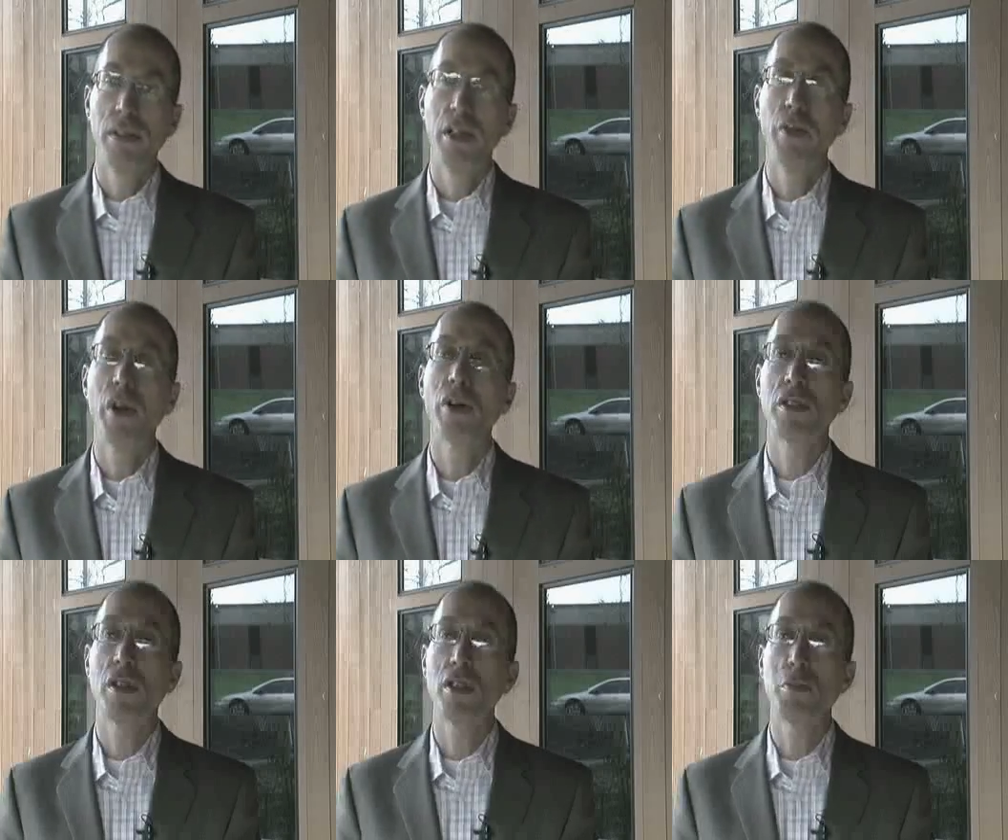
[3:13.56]
in
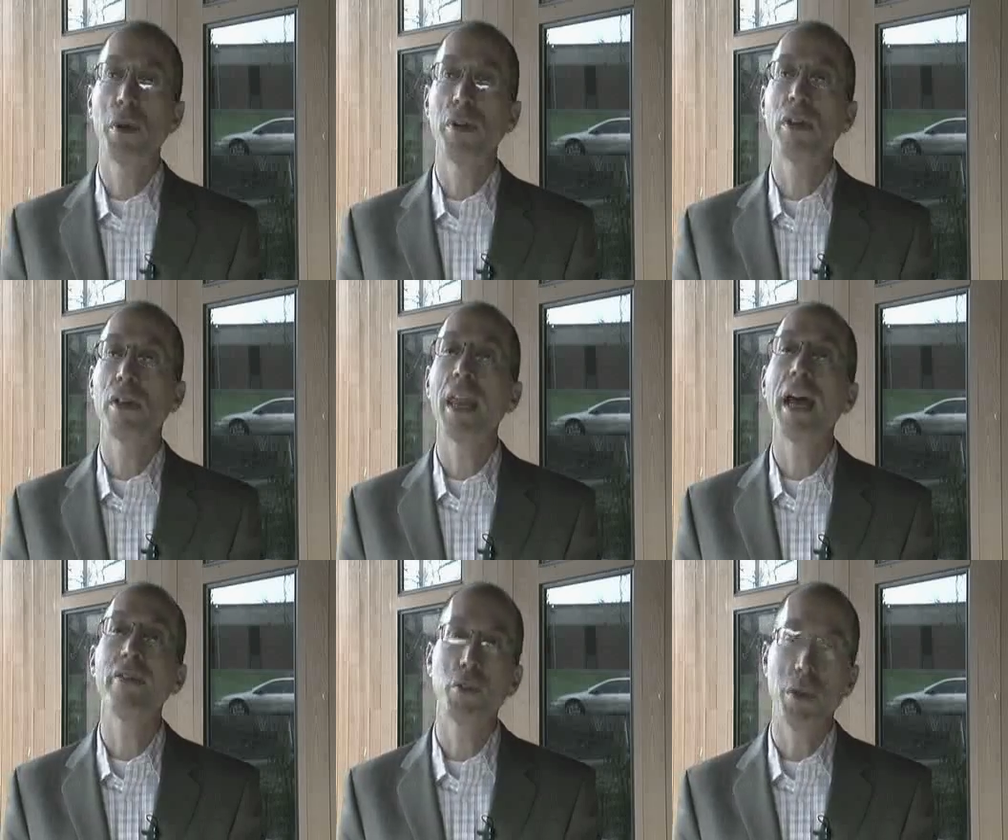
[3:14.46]
regards to this building that
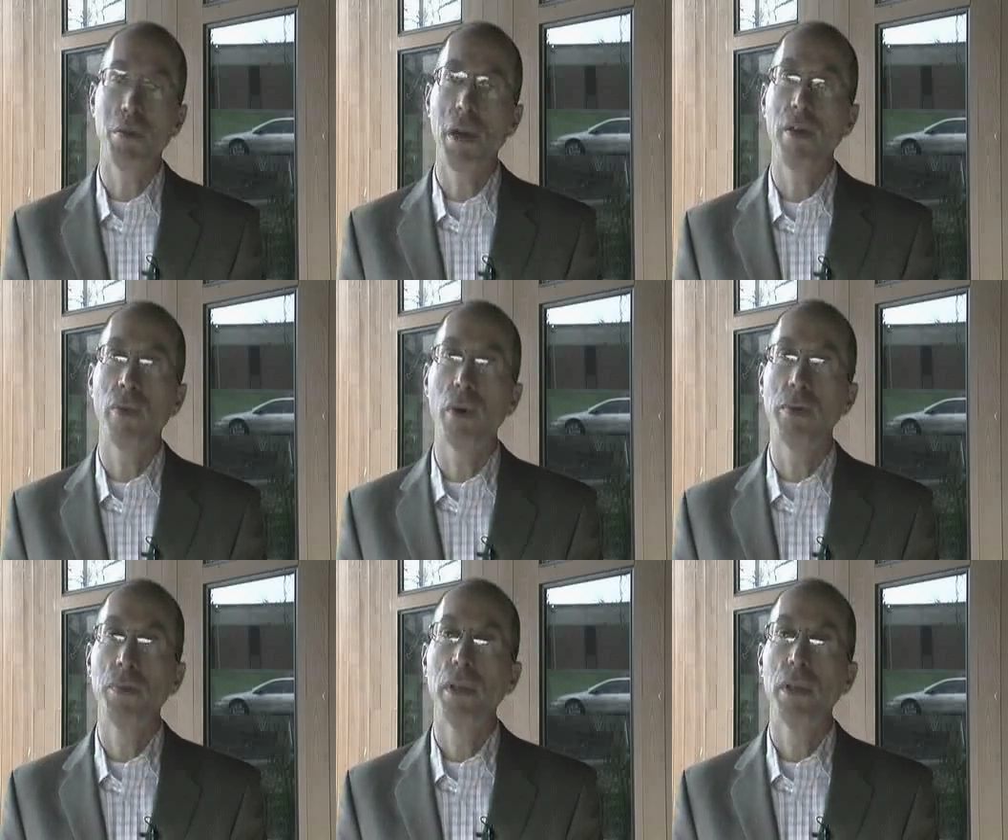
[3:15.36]
haven't been paid for.